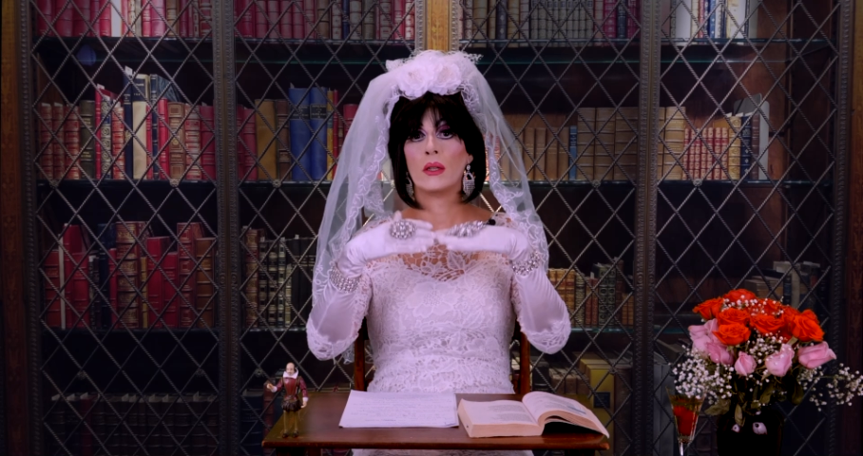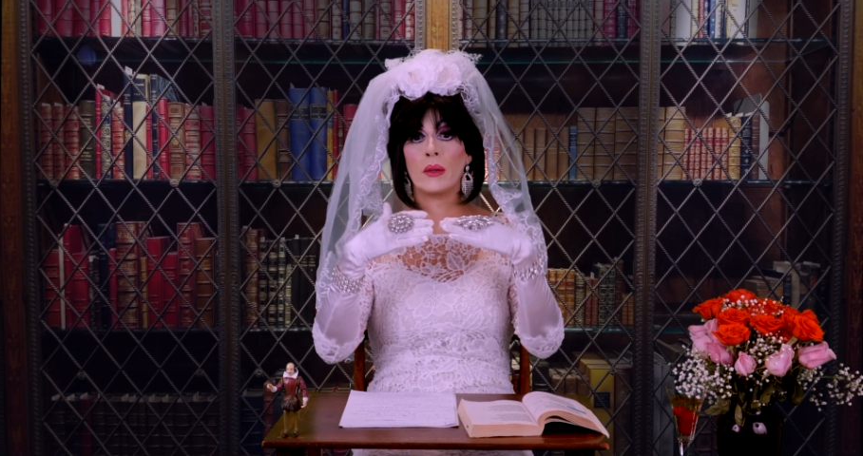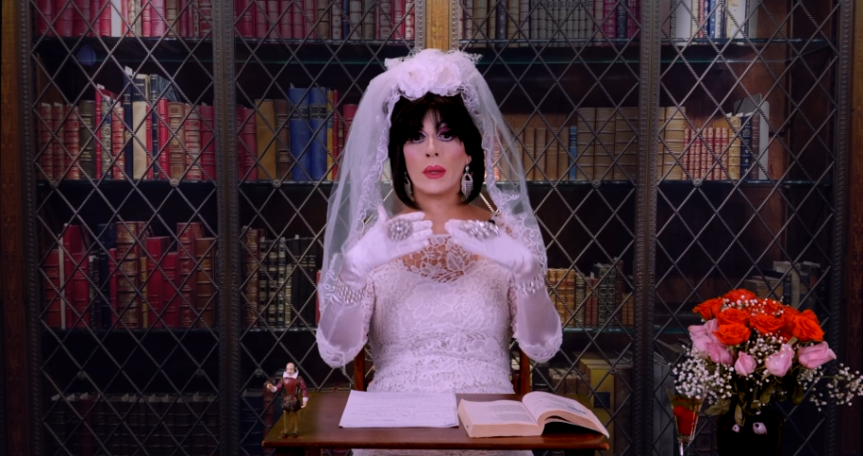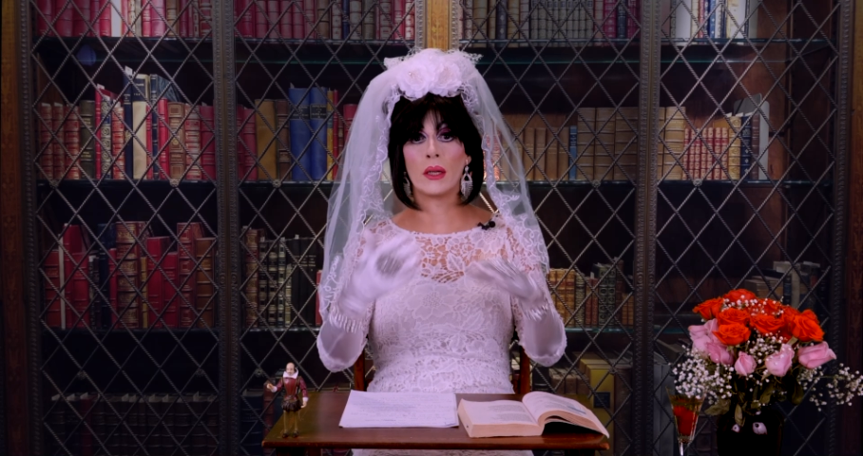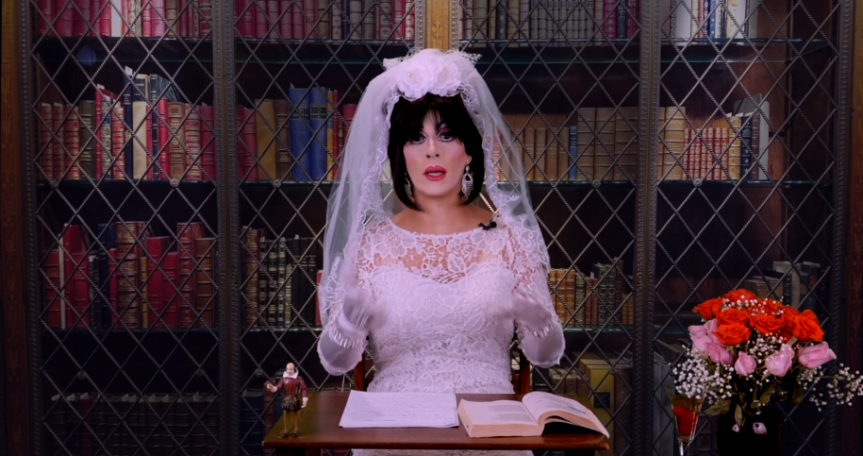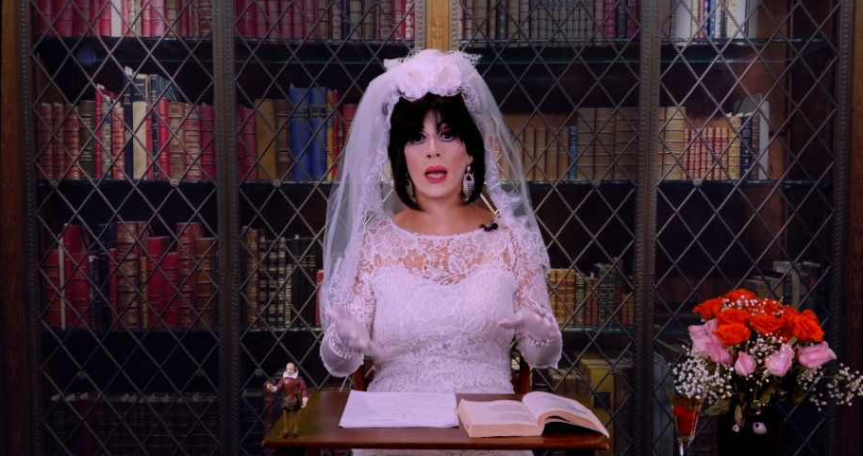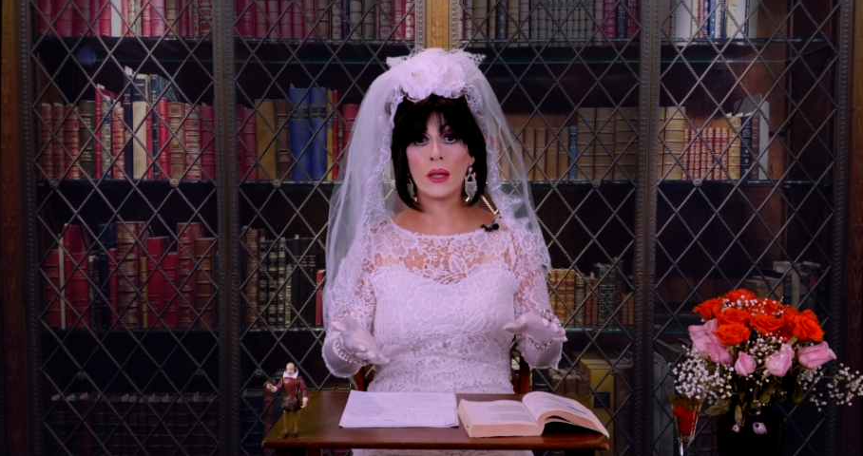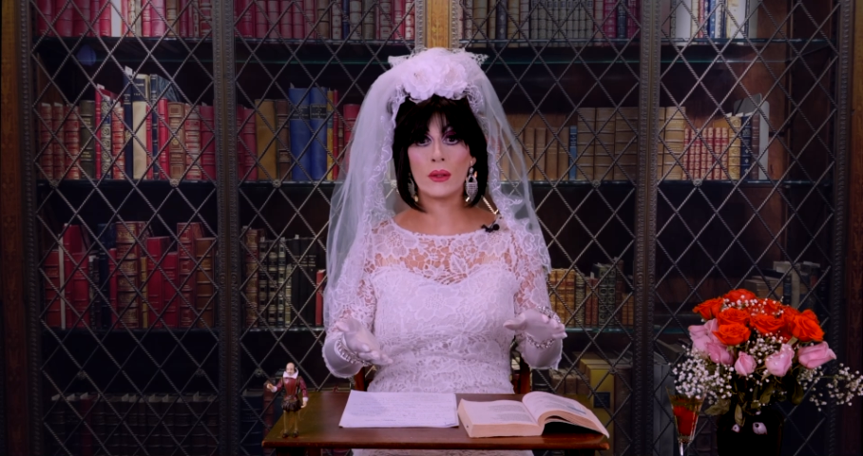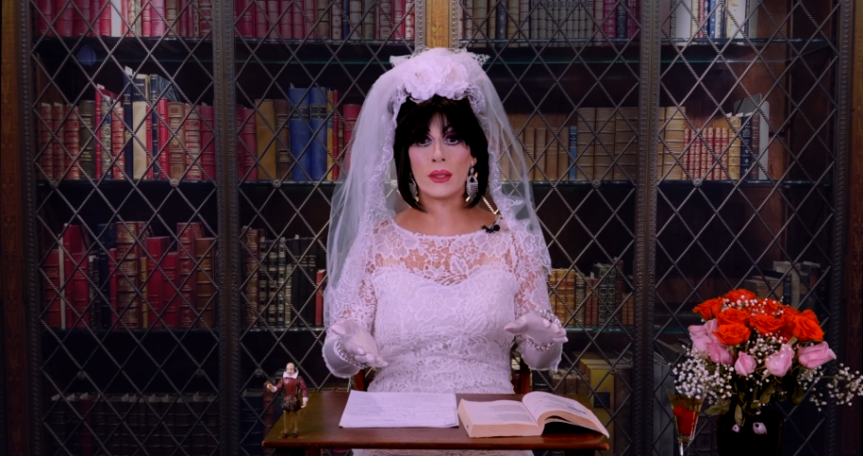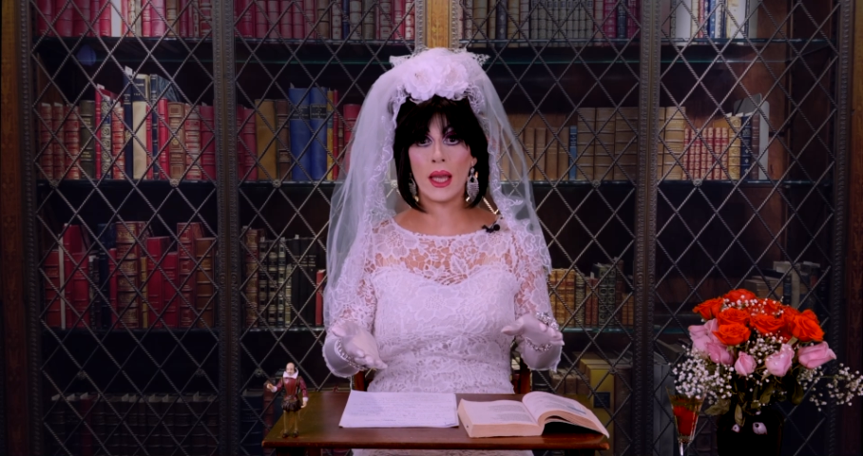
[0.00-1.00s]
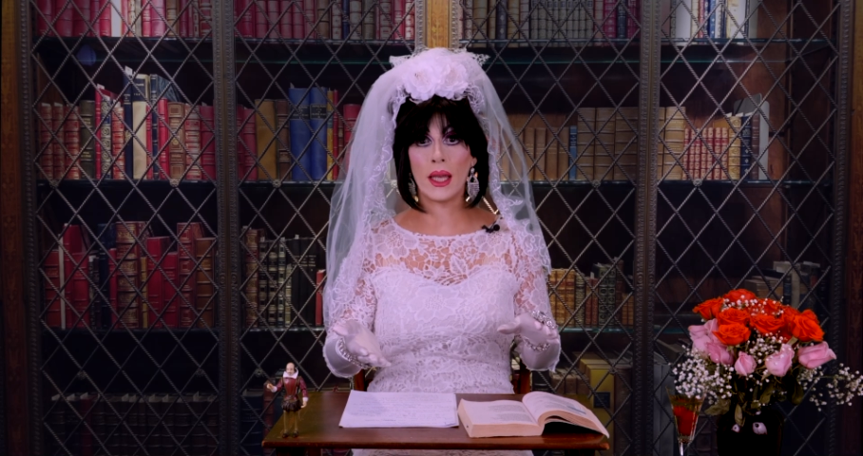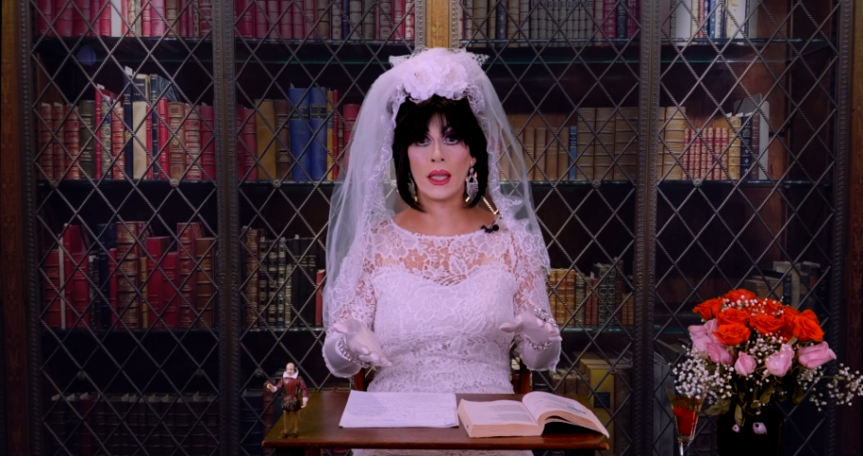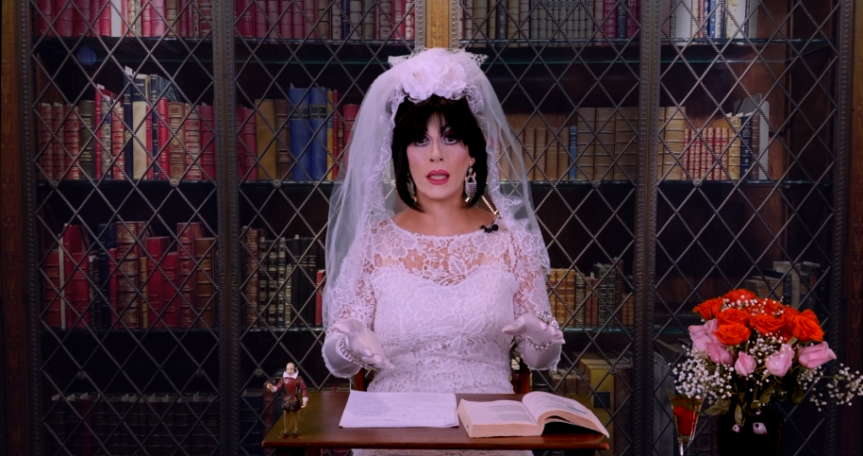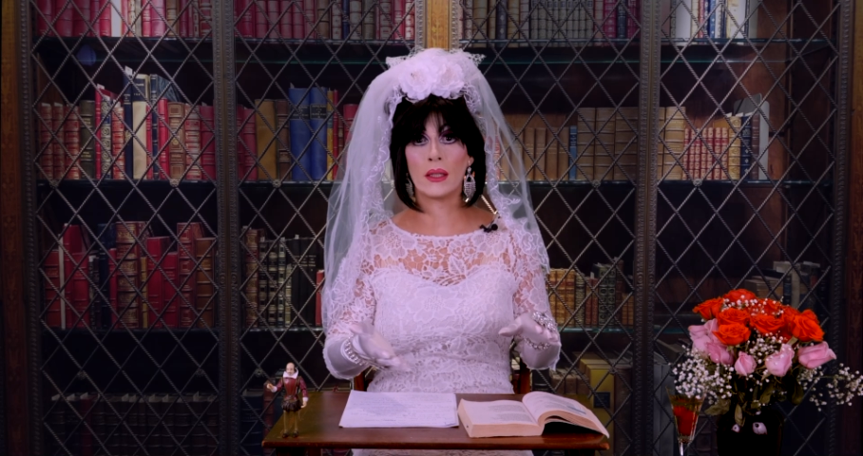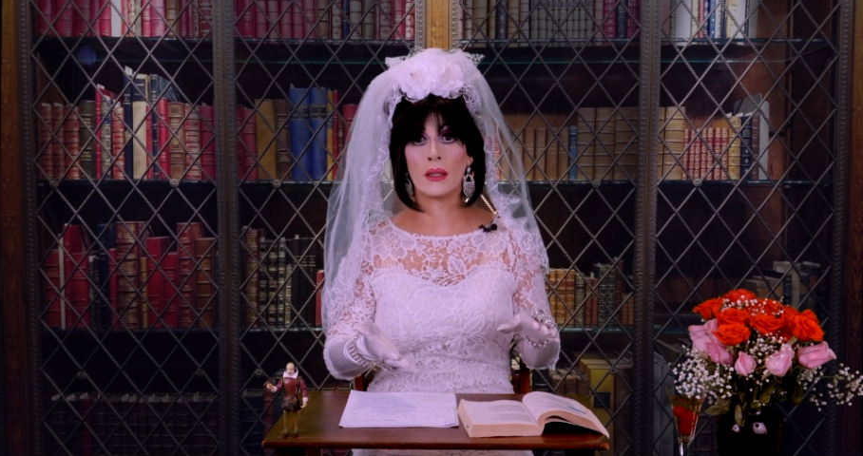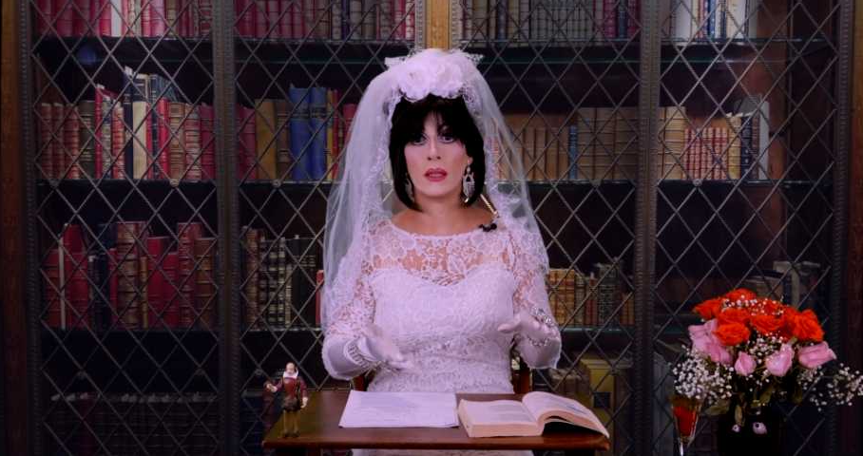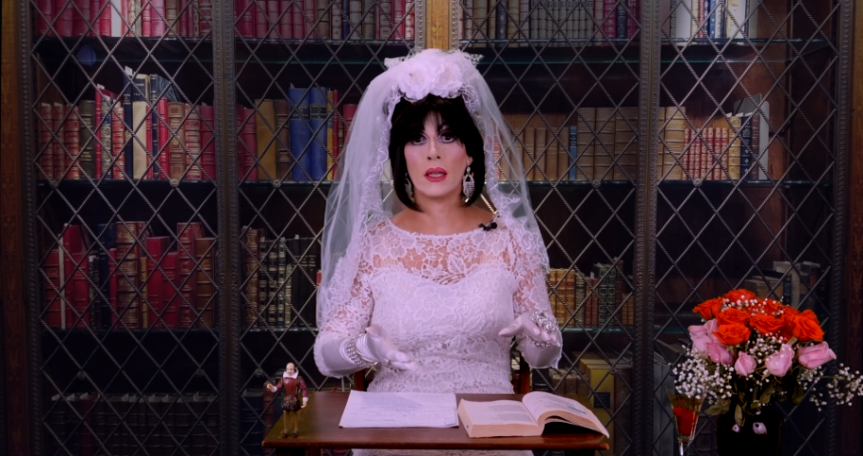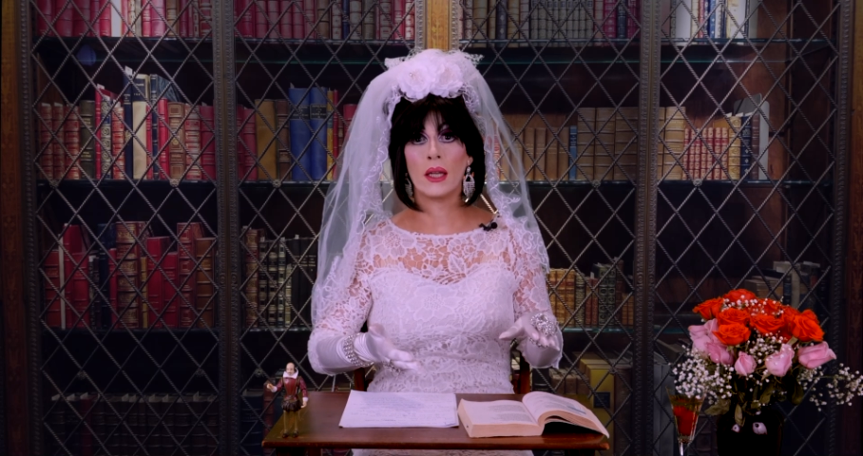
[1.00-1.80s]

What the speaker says: No matter how saggy and